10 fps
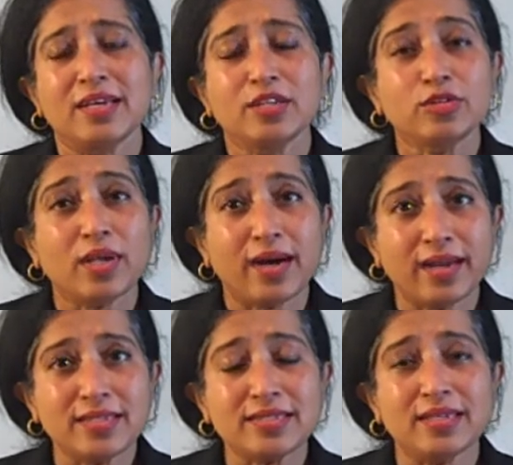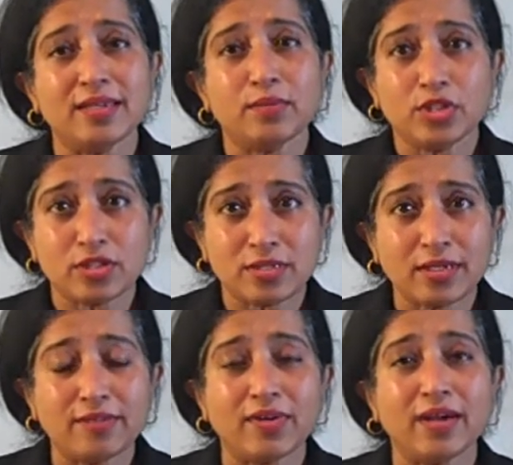to their high C, which is their
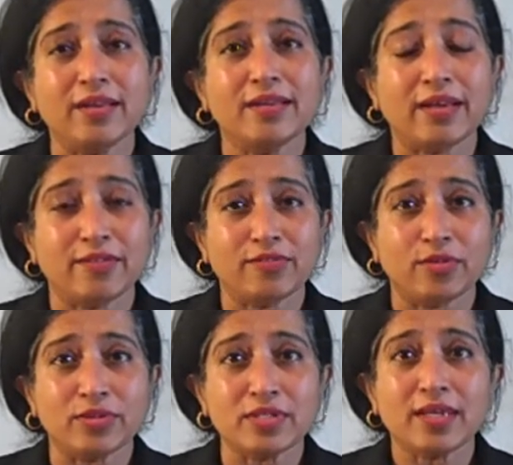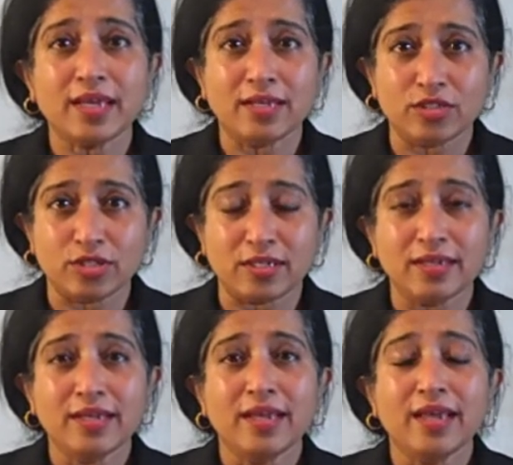divine life force energy,
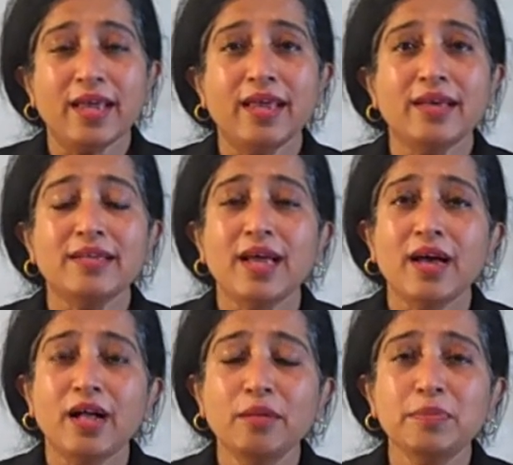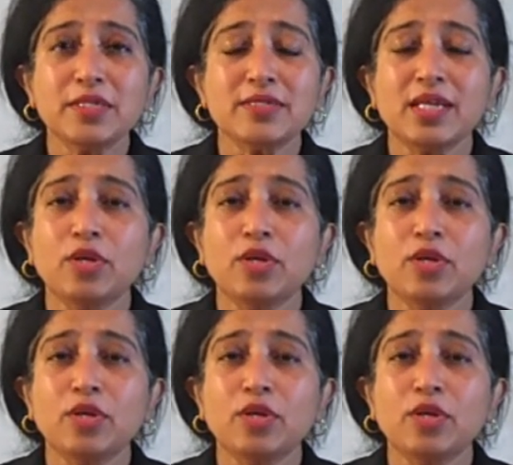and help us,